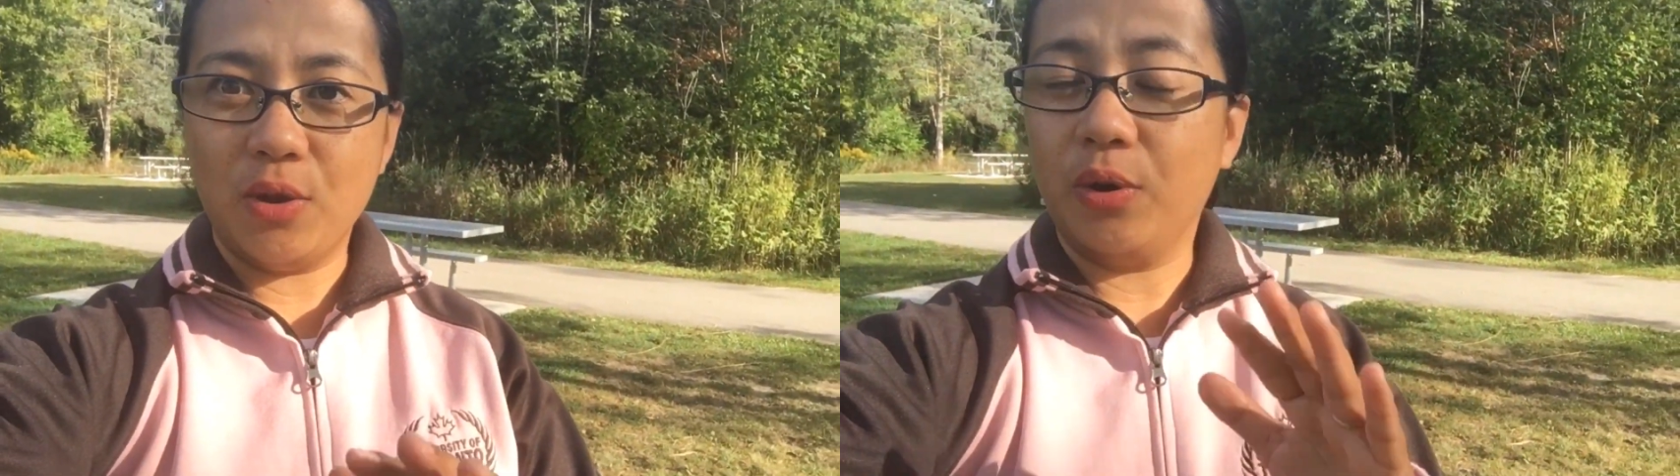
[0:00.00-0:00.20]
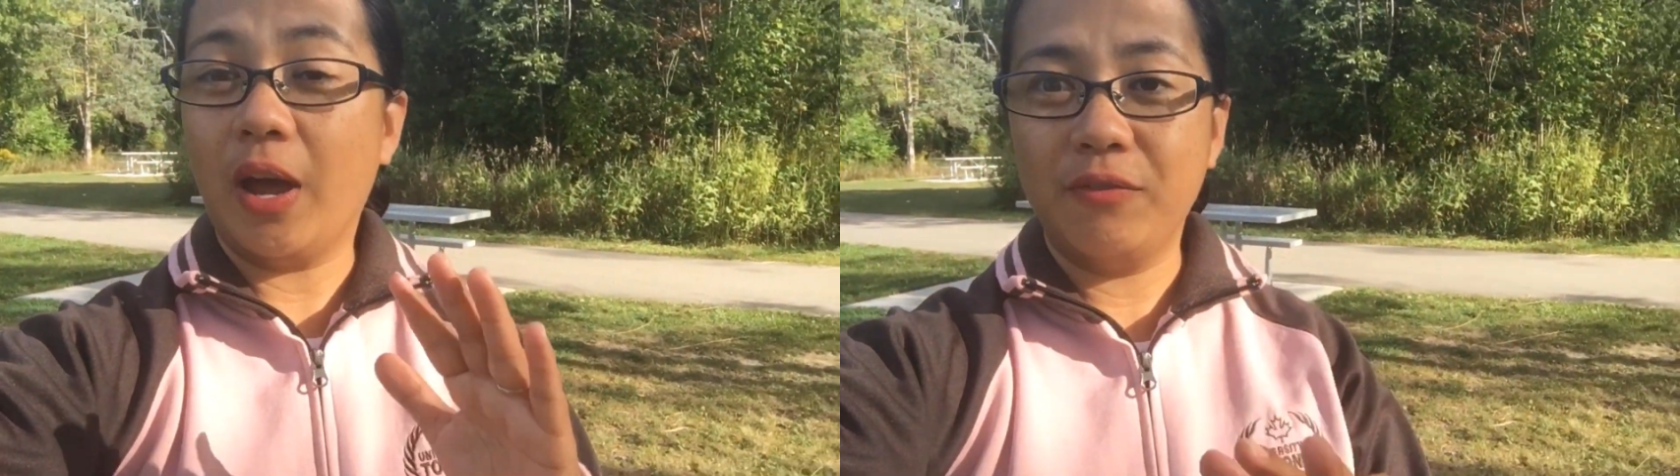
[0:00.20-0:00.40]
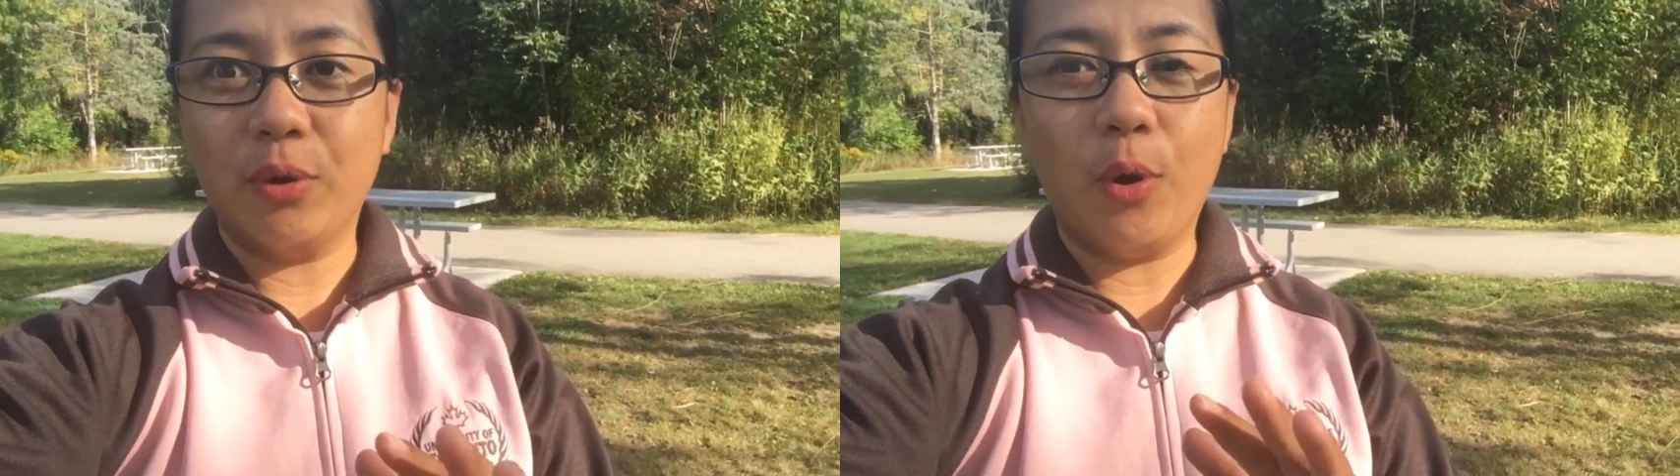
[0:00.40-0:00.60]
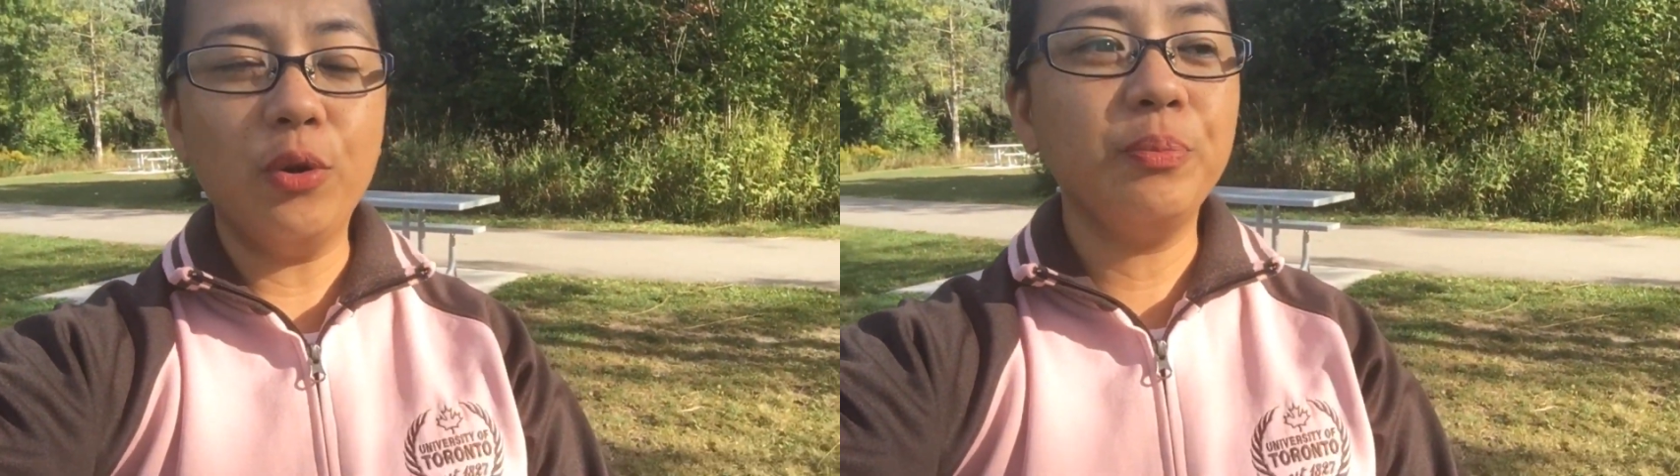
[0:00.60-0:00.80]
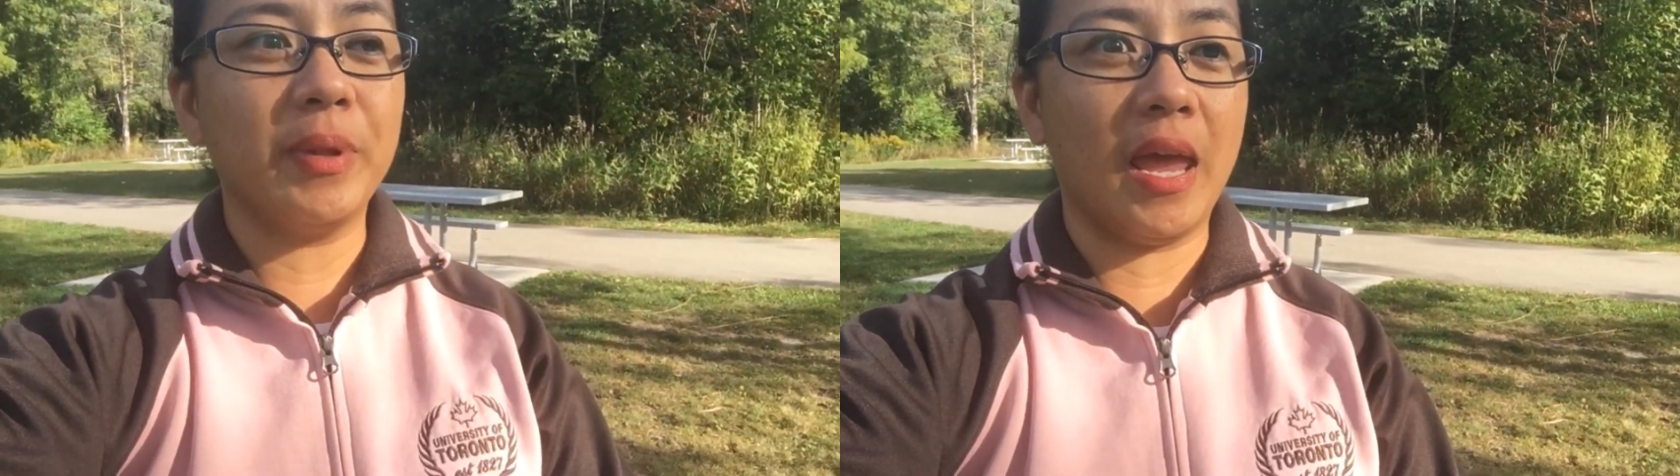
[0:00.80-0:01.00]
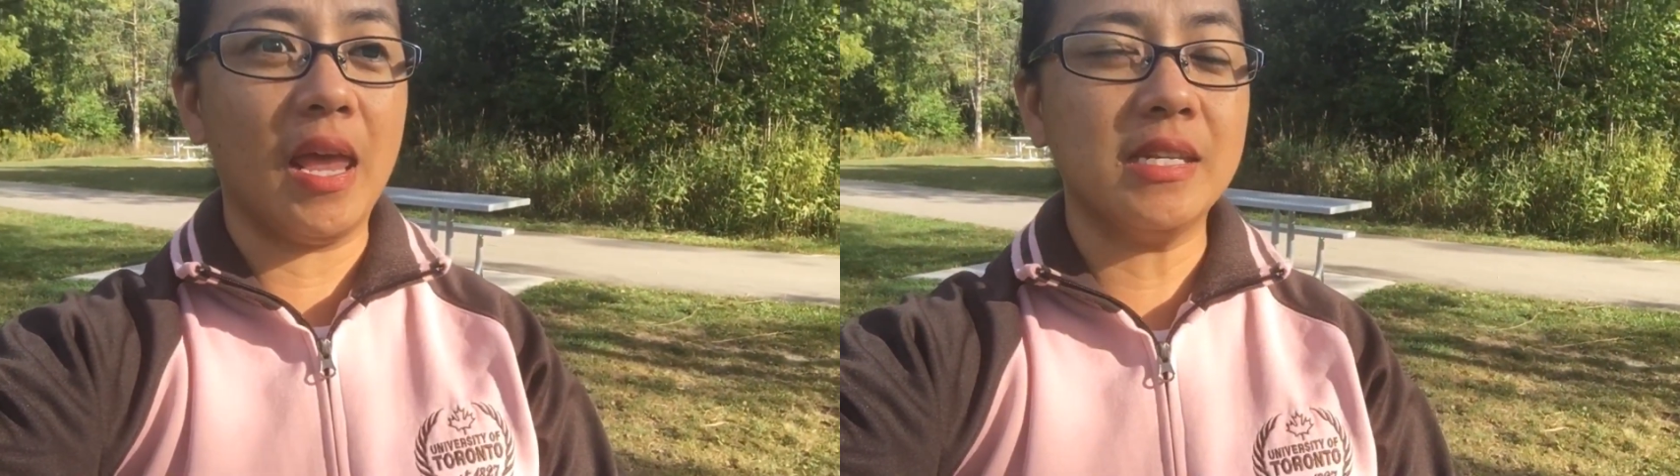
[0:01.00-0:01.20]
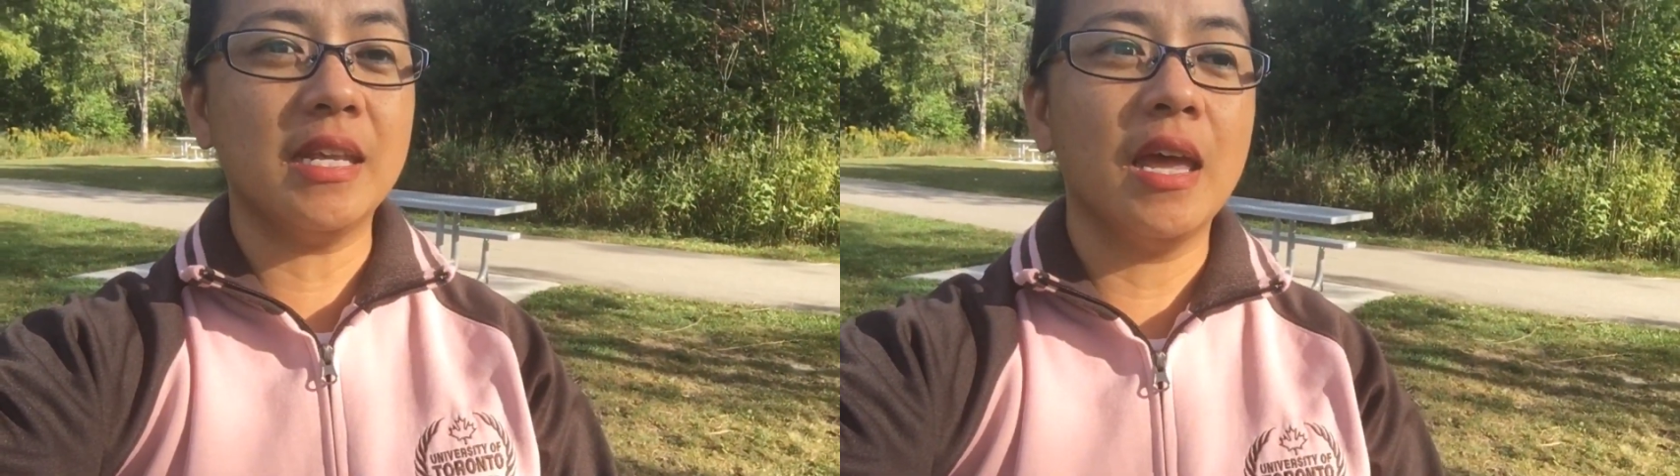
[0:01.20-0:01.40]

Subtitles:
you have your own place.